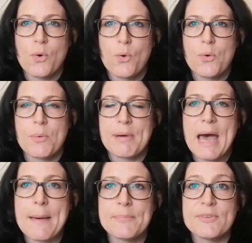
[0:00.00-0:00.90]
Or
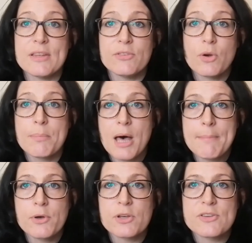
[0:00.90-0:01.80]
perhaps it's your
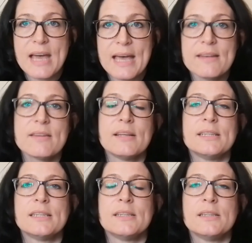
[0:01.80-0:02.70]
mum or your dad?
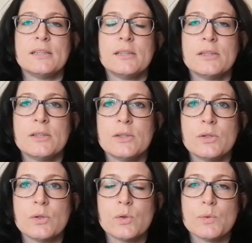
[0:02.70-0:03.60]

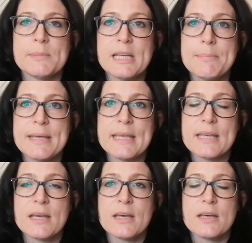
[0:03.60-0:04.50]
Or
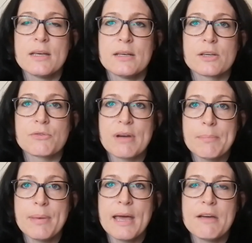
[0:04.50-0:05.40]
maybe a
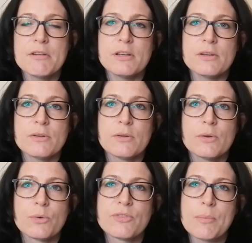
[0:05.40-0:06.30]
grandparent
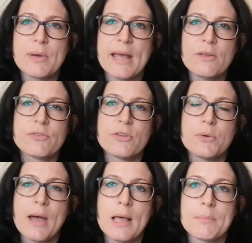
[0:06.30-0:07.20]
or someone else
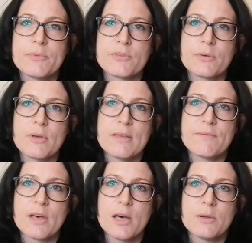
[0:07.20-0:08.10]
who helps
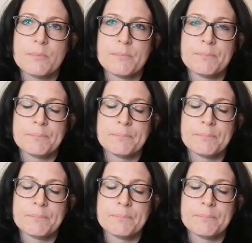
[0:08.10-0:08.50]
in the home?